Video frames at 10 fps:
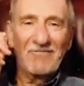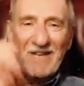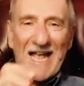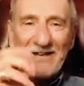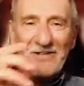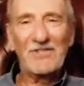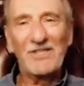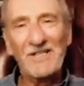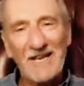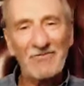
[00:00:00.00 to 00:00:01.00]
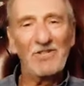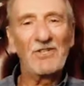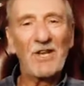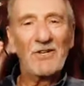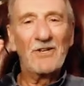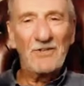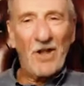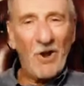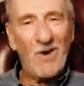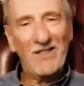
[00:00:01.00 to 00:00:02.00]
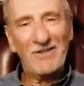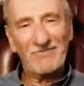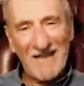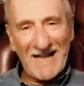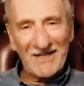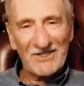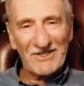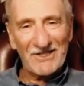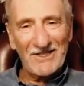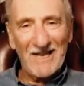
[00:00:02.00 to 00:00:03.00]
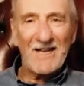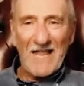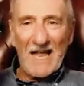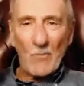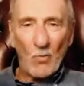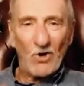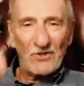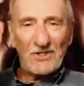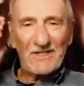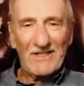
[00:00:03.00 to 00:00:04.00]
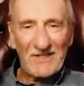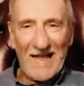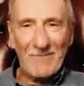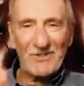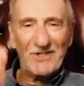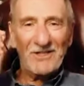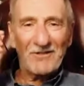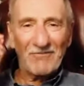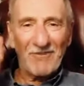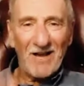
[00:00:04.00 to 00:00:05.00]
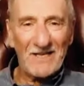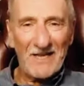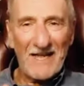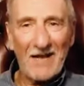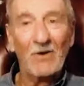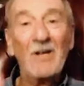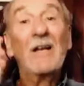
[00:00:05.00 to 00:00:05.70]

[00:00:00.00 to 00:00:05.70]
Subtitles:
reality. There is no other reality than what is happening right now.